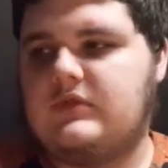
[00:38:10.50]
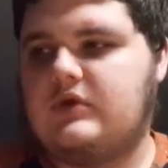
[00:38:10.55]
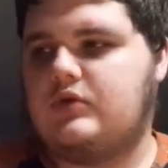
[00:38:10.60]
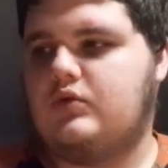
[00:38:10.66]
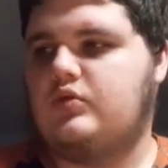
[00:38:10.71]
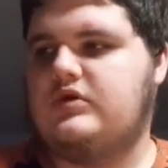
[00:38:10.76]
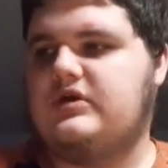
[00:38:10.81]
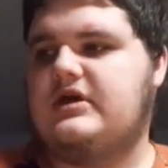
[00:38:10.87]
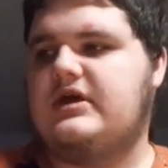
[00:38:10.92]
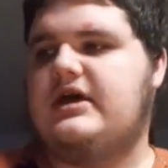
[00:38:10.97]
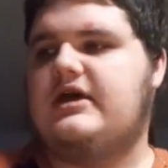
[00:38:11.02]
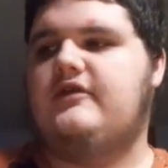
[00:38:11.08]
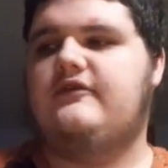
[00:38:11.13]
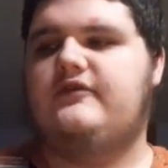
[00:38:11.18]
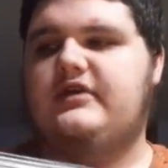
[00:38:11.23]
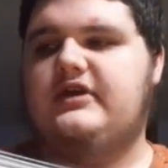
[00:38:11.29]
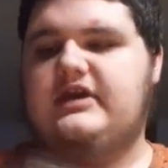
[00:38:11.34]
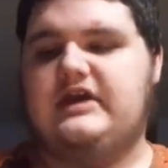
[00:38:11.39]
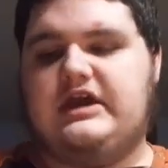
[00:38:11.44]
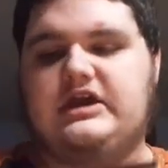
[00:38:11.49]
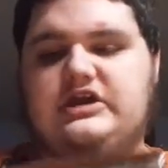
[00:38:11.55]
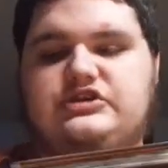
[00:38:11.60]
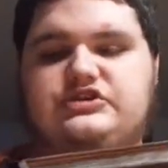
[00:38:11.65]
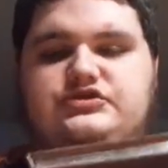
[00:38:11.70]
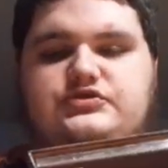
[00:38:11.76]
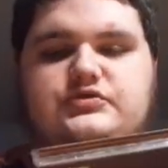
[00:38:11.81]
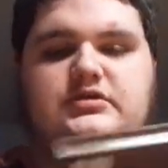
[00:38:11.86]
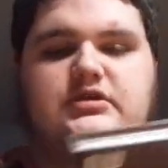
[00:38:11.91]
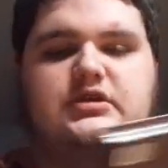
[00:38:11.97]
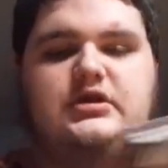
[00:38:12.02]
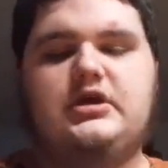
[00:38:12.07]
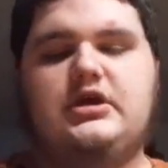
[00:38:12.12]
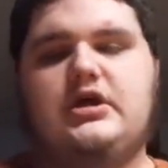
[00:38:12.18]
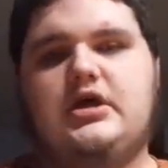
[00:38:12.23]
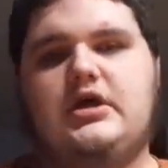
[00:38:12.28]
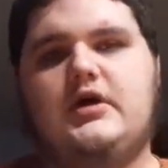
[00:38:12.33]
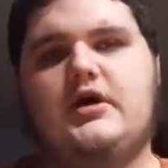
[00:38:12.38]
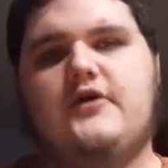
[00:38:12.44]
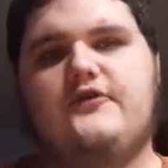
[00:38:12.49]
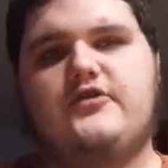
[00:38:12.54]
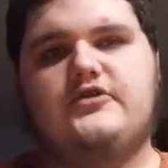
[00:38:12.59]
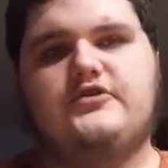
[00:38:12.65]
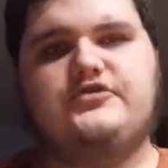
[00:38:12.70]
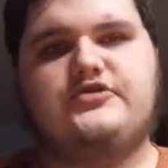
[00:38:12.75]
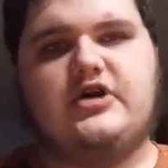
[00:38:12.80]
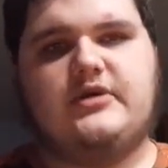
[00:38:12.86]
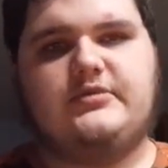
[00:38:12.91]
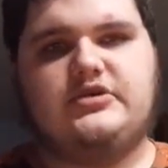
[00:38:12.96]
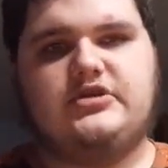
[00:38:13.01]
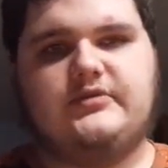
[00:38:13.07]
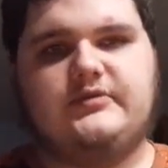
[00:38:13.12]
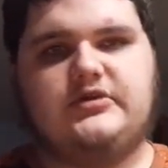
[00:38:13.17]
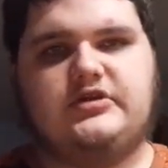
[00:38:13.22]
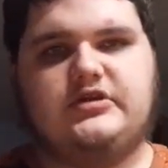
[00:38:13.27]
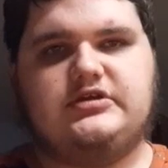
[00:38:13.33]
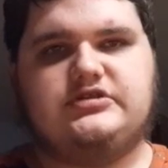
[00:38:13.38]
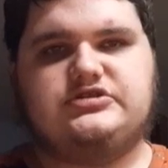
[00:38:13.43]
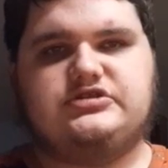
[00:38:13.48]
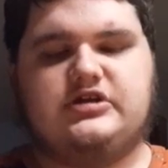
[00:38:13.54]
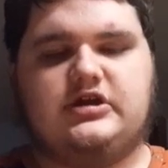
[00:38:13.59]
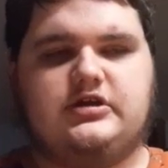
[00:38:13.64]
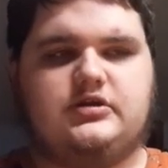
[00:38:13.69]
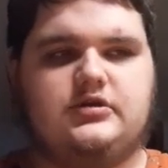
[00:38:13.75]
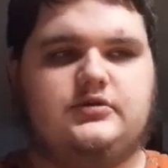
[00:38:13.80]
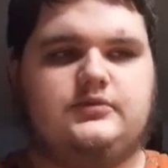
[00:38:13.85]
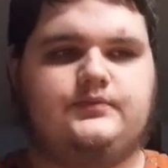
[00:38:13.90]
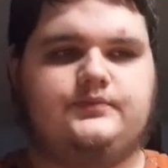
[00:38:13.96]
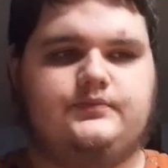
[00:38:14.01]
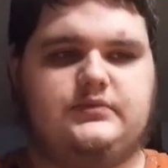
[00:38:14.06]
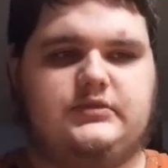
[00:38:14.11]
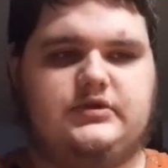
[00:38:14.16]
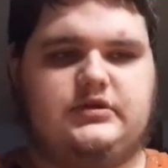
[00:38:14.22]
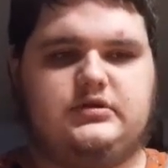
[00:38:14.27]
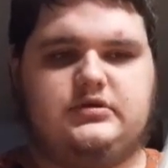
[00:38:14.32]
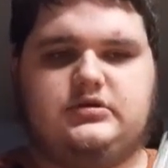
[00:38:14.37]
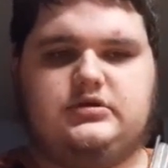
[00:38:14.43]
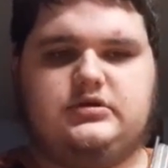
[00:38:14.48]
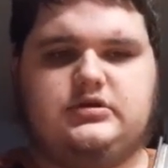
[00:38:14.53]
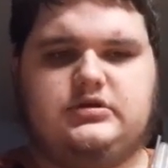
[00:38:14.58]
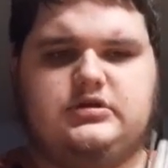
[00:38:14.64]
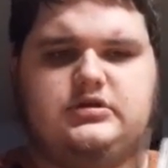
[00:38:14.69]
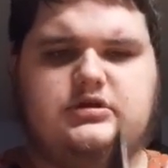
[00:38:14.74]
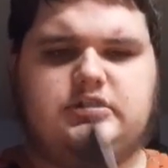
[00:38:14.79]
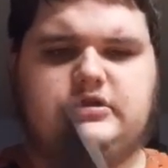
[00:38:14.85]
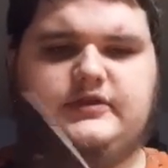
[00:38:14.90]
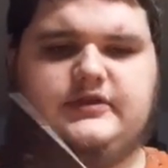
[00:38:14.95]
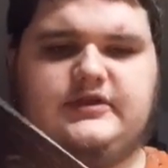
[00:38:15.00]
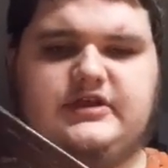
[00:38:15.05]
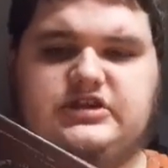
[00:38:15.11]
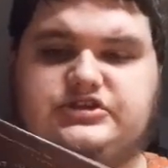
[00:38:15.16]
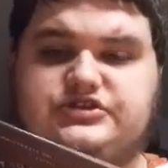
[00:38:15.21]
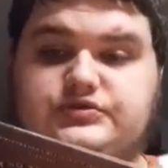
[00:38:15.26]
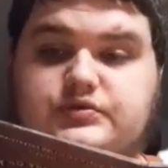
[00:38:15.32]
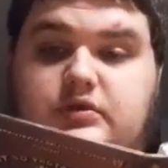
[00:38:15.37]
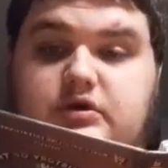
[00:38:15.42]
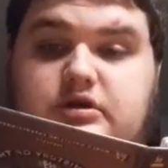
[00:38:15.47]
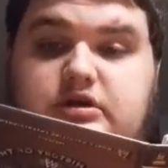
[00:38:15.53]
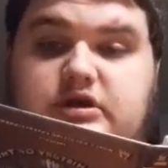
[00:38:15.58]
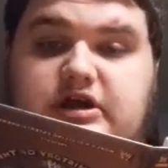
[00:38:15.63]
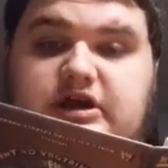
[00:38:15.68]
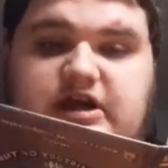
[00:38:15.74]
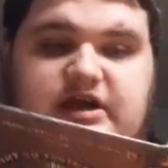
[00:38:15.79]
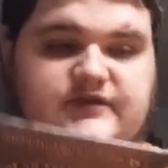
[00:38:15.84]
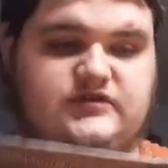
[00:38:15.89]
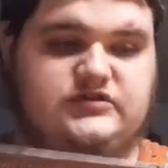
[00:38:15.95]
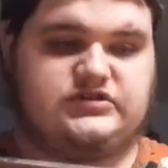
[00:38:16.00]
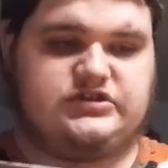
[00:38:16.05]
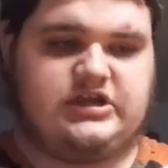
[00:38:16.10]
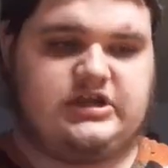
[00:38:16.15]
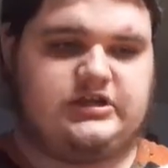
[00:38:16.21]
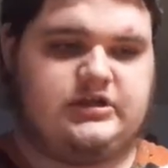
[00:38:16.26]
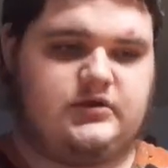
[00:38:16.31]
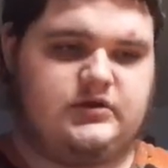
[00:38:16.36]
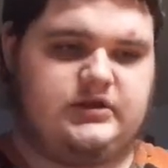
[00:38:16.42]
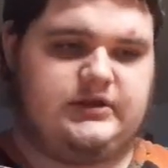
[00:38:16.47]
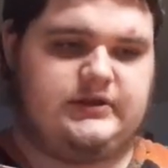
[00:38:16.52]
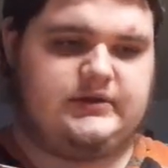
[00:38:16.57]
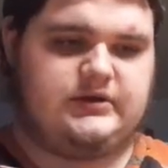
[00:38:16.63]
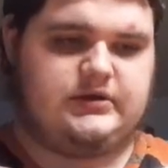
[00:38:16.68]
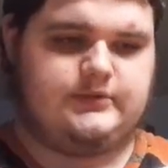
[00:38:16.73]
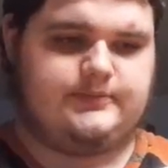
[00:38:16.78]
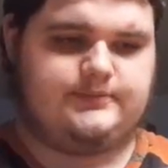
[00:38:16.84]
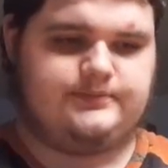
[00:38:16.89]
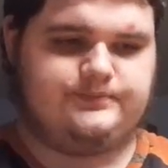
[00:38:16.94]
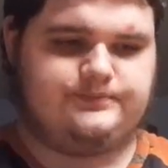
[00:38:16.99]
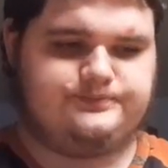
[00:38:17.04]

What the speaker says: We have the history of the WWE title. This one I haven't checked out either,